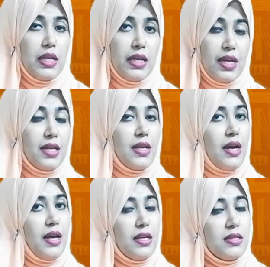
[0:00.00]
need
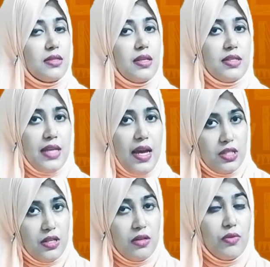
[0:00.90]
as the
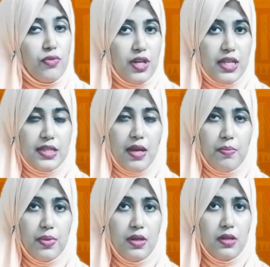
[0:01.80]
tag. For
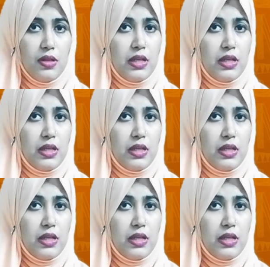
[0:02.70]
example,